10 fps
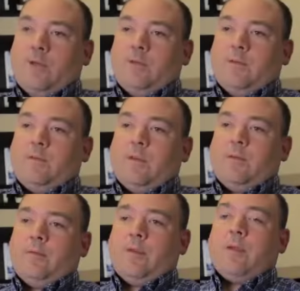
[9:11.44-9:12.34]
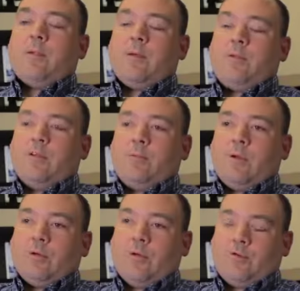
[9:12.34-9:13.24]
is, the epilepsy is
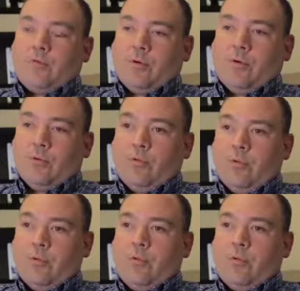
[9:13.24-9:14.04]
well controlled,